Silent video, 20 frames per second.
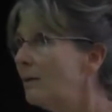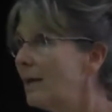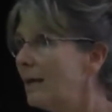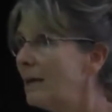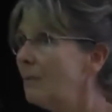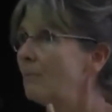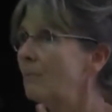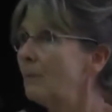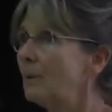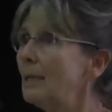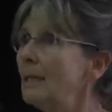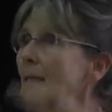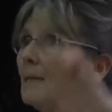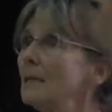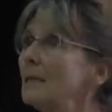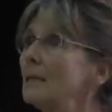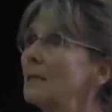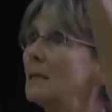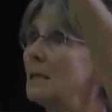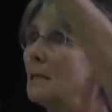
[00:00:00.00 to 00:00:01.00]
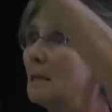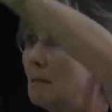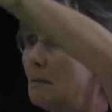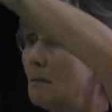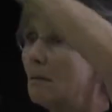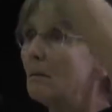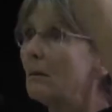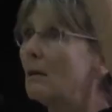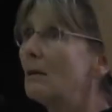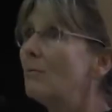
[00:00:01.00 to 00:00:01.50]
please
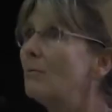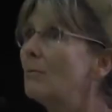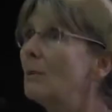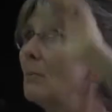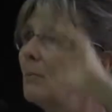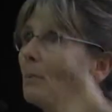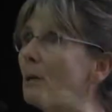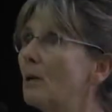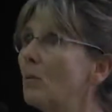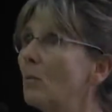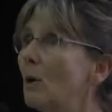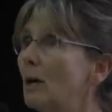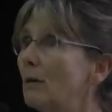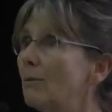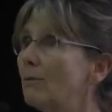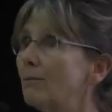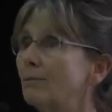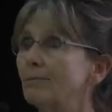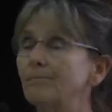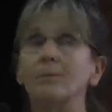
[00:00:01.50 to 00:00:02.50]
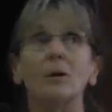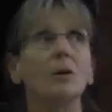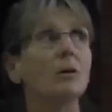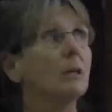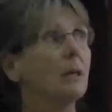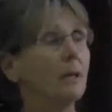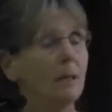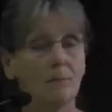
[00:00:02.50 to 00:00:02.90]
give me a big wave. Okay.